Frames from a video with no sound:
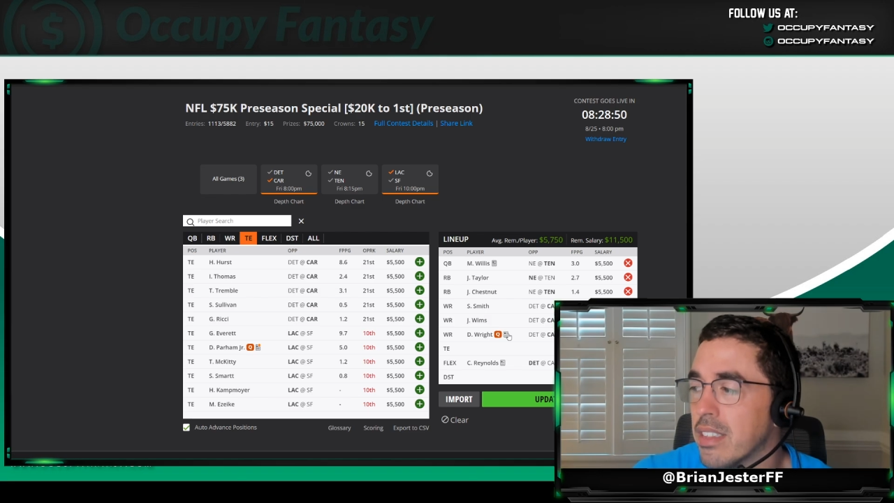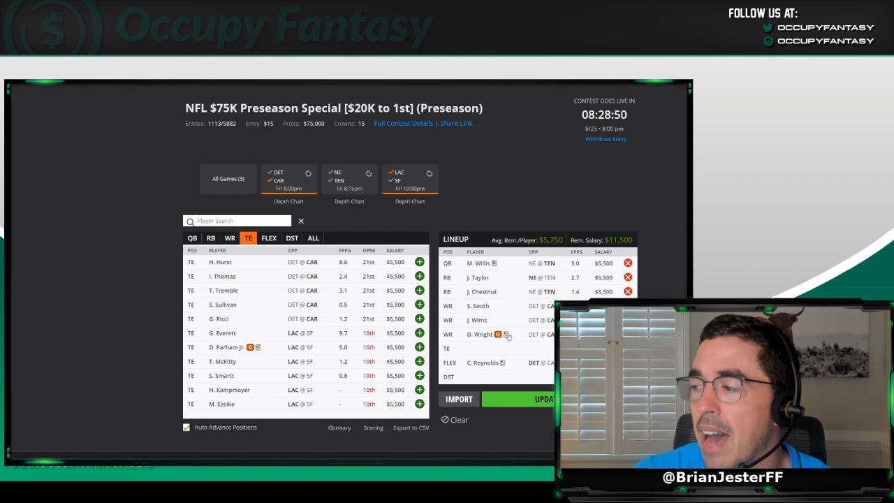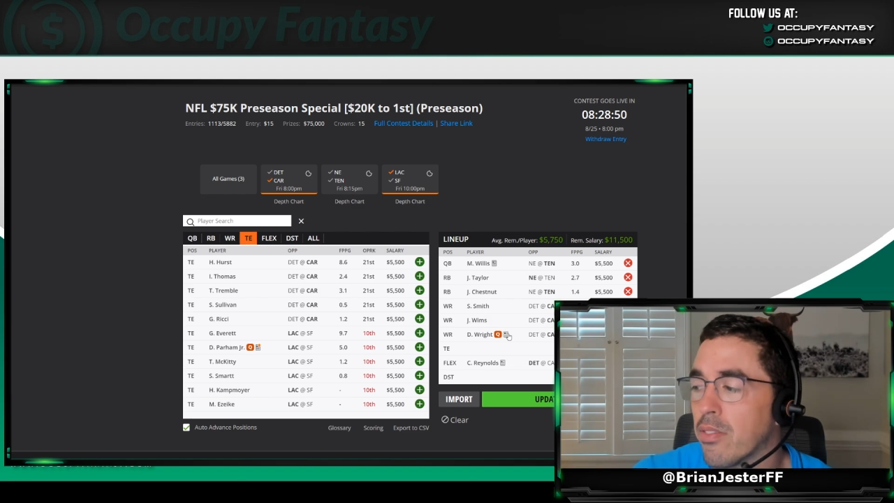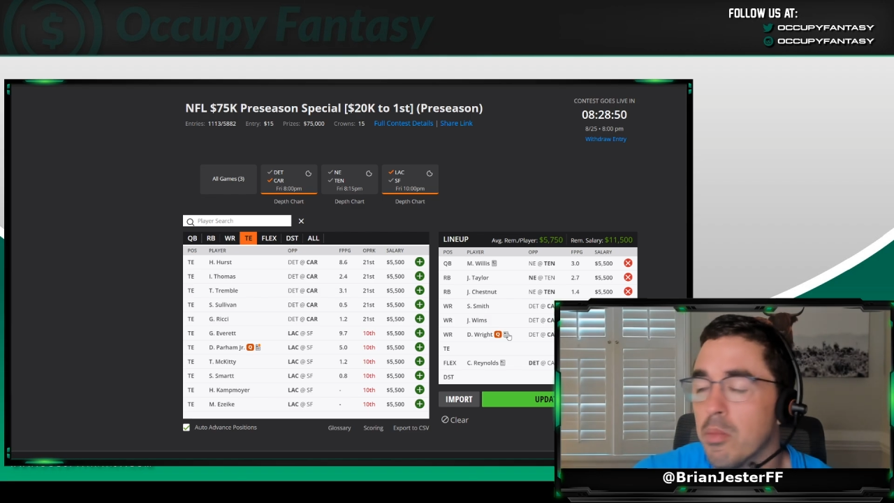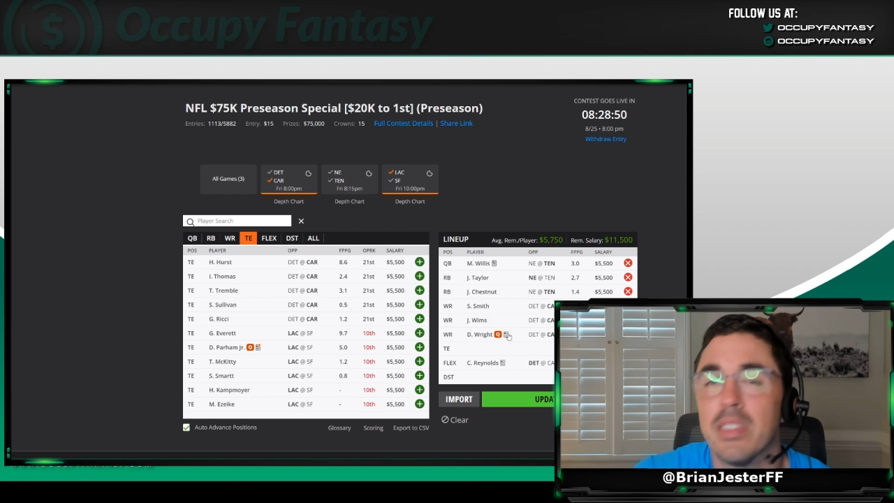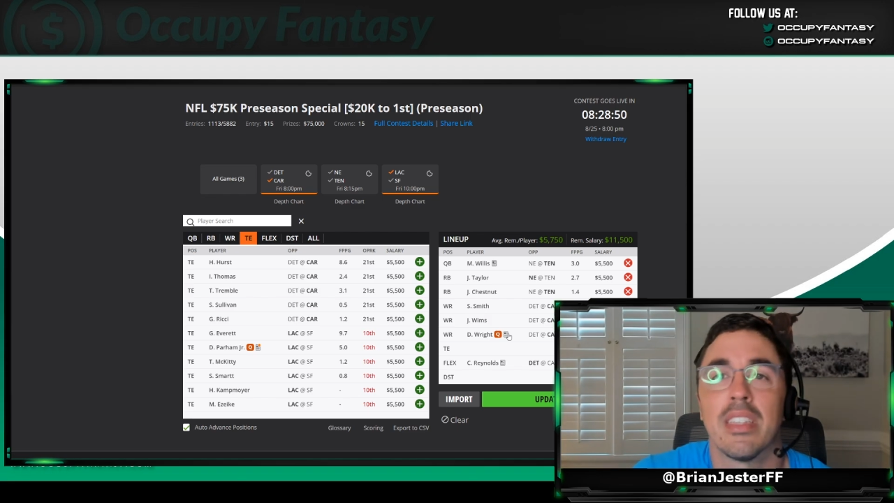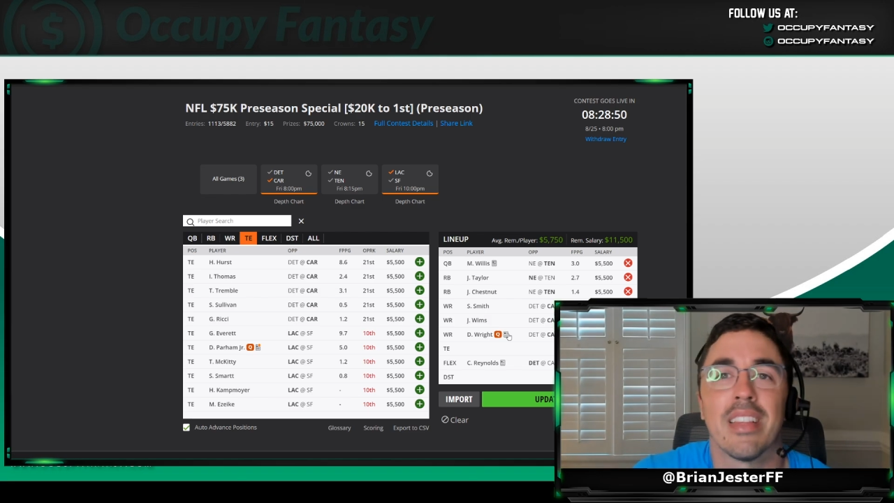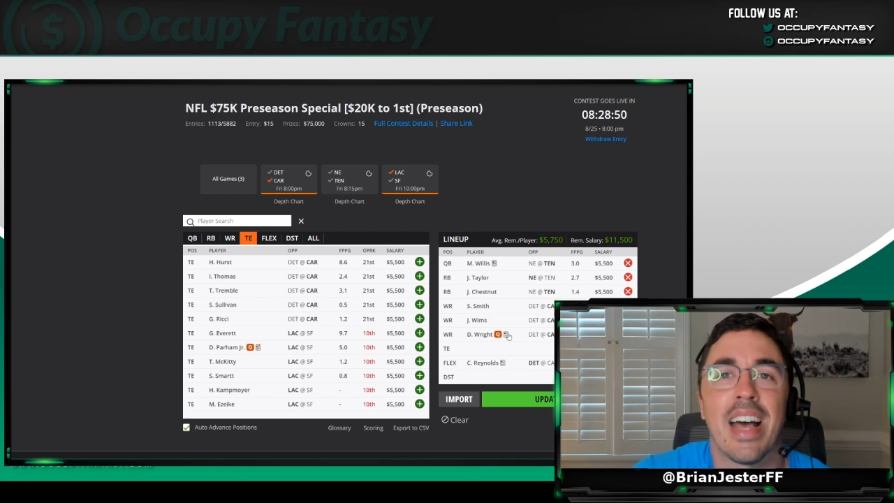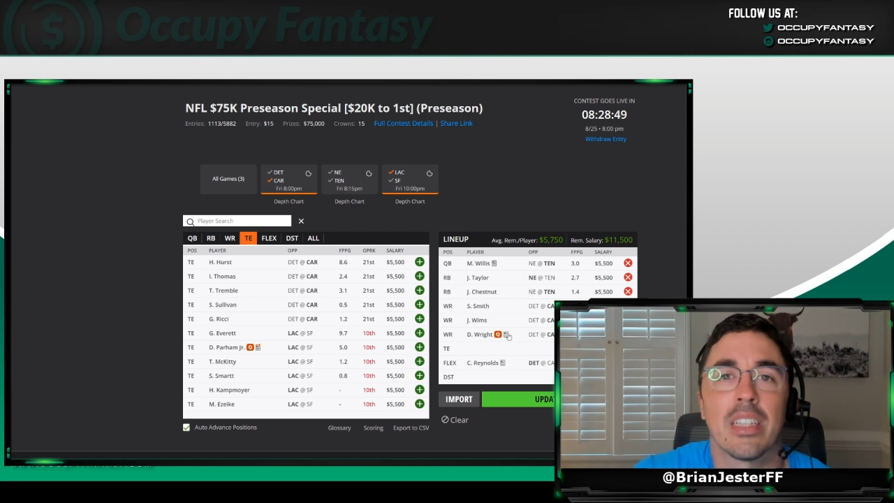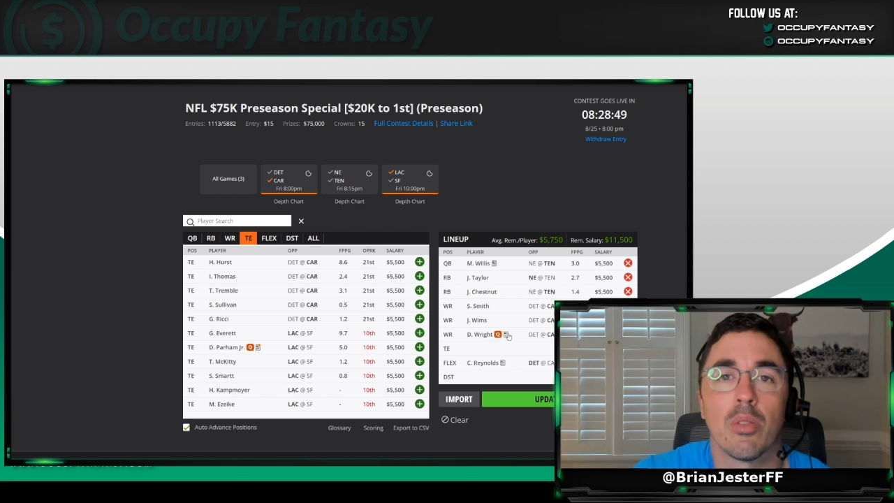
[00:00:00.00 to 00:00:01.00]
after missing
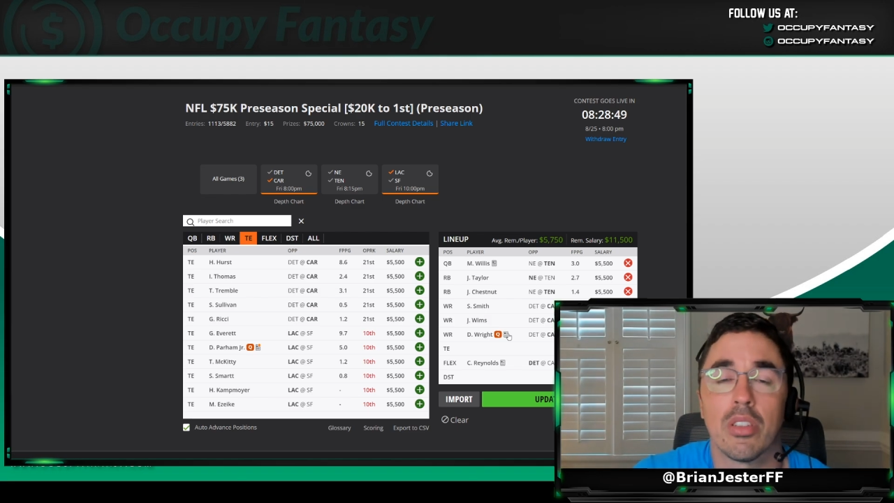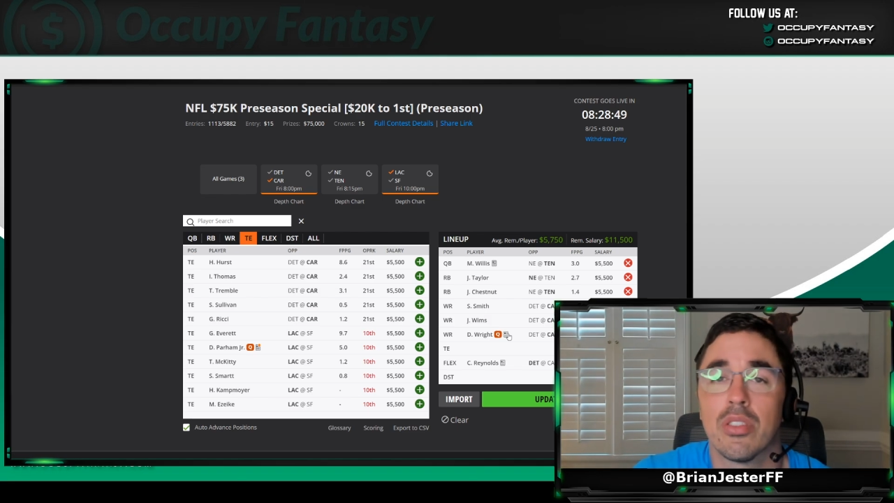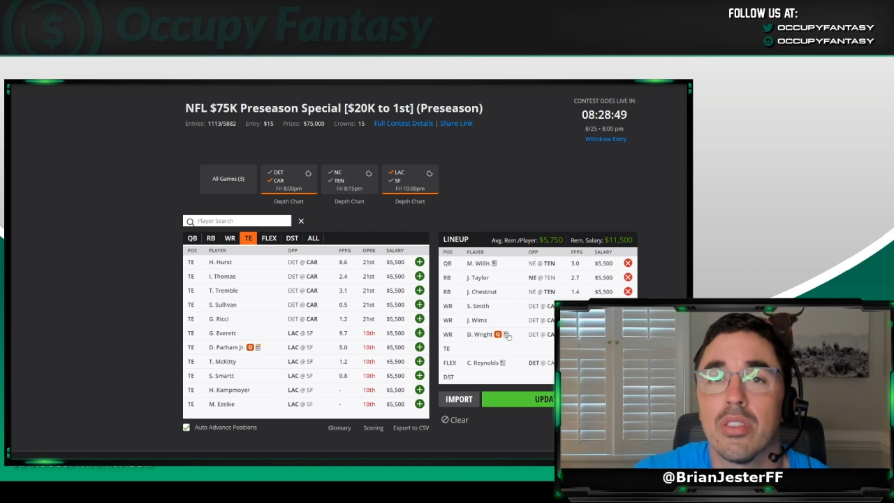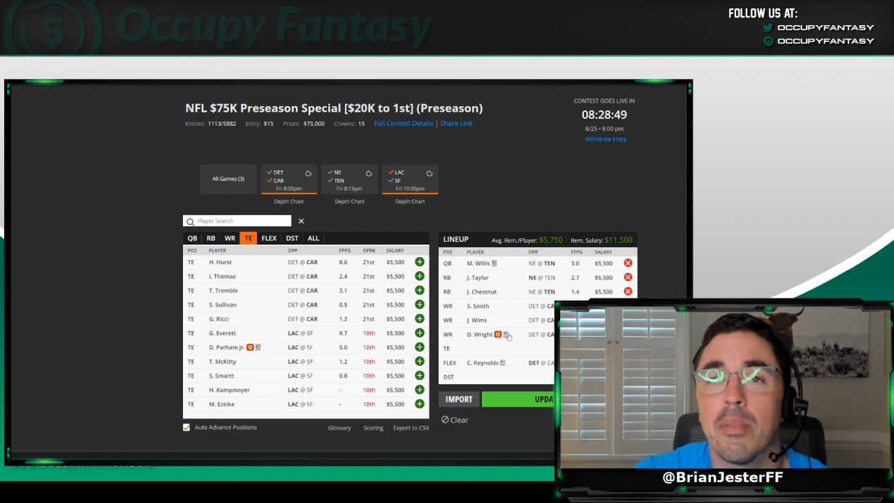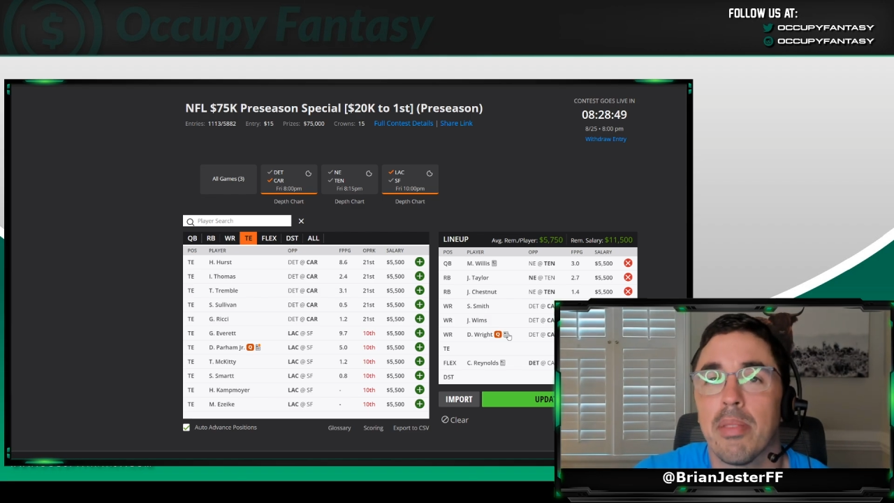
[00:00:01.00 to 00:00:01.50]
last week should